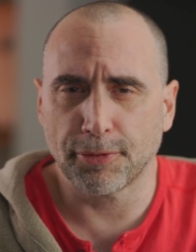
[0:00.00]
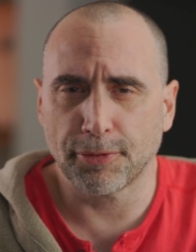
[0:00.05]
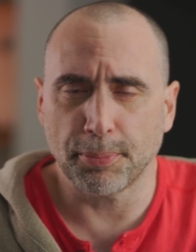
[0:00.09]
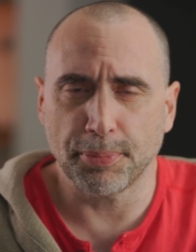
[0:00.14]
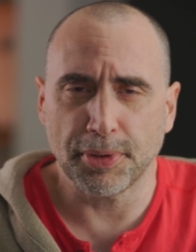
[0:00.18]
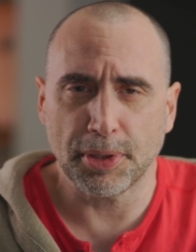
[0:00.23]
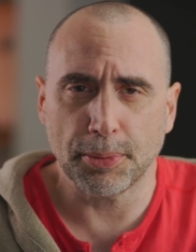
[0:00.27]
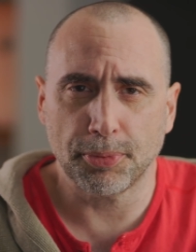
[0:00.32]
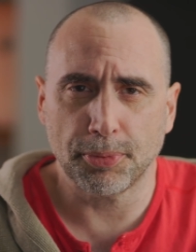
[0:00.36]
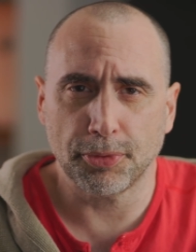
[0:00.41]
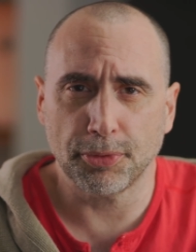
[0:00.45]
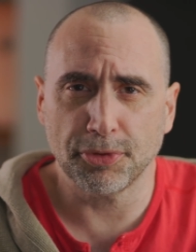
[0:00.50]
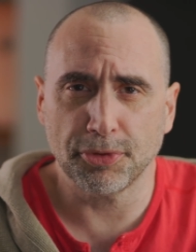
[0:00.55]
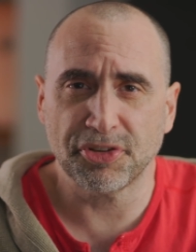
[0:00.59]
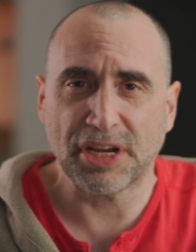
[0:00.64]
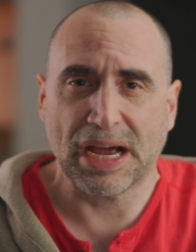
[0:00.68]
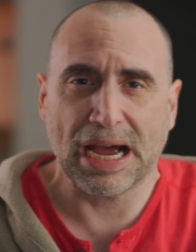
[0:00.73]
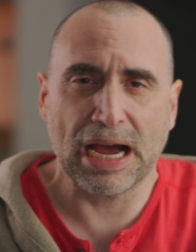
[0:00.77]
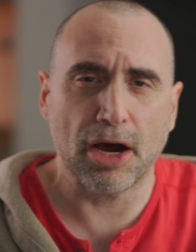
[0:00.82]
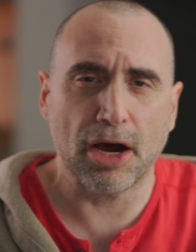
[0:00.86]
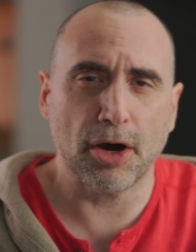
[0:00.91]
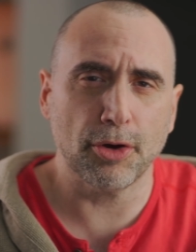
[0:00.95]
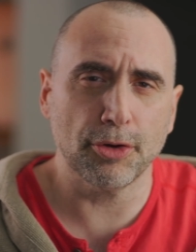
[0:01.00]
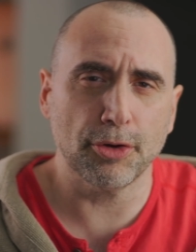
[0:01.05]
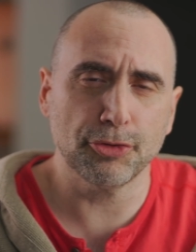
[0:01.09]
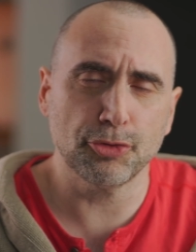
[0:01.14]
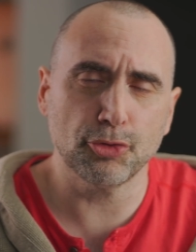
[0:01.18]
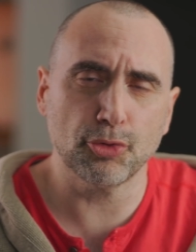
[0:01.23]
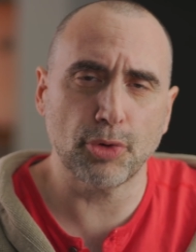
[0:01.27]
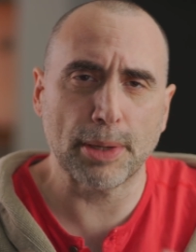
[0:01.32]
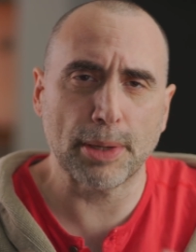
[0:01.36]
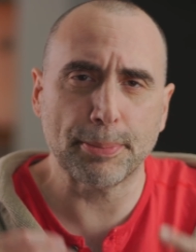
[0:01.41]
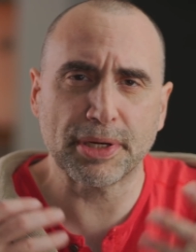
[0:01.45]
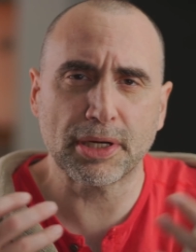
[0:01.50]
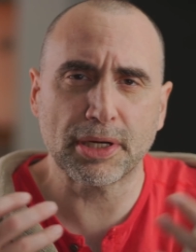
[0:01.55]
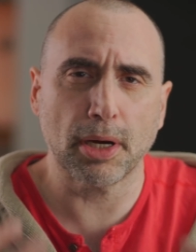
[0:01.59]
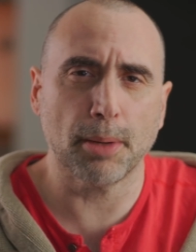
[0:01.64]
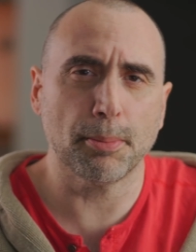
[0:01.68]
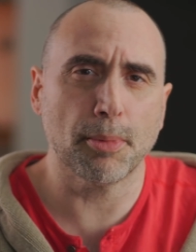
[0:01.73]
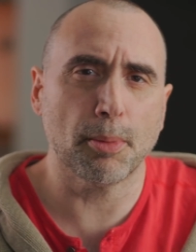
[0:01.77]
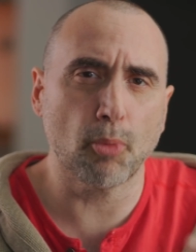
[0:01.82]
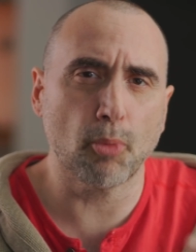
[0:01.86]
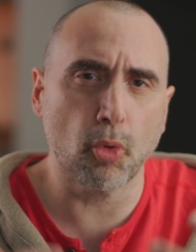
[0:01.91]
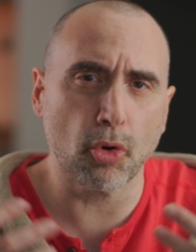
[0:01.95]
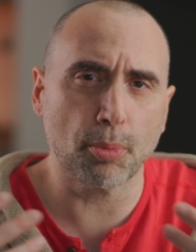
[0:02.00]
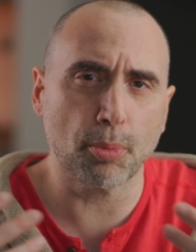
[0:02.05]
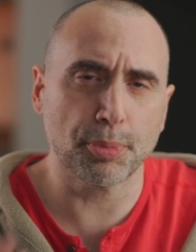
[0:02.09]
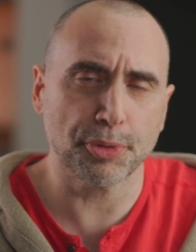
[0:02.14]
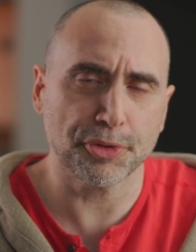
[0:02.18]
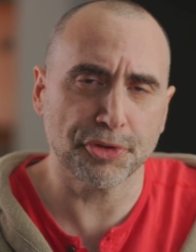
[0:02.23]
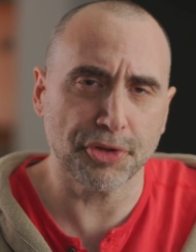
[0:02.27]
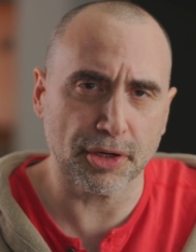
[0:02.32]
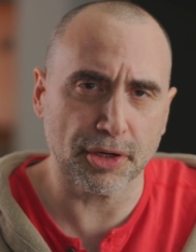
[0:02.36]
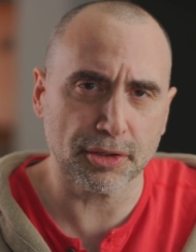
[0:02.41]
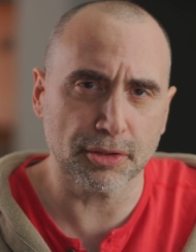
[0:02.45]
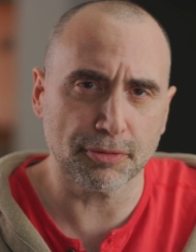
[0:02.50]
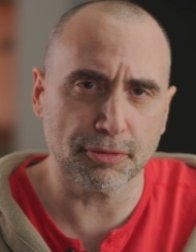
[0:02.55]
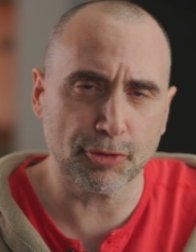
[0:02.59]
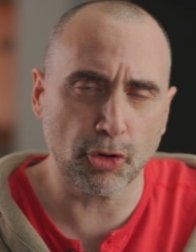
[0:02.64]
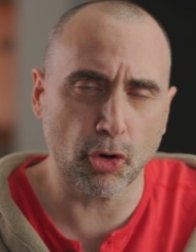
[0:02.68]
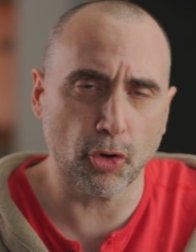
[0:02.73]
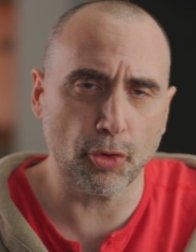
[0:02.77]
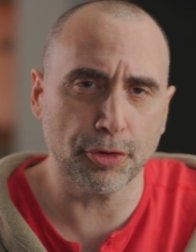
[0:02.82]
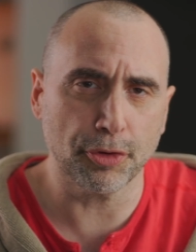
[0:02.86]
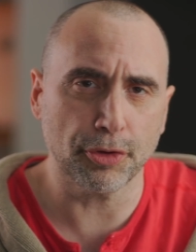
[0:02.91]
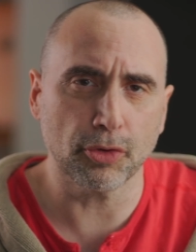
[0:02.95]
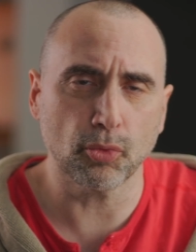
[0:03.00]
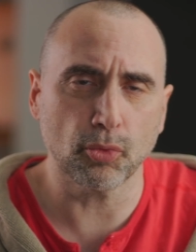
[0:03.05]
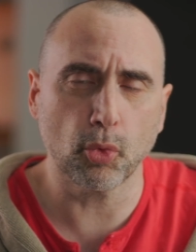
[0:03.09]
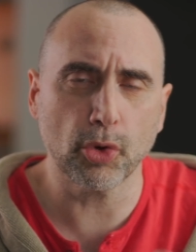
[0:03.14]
from people is how do I become a more productive coder?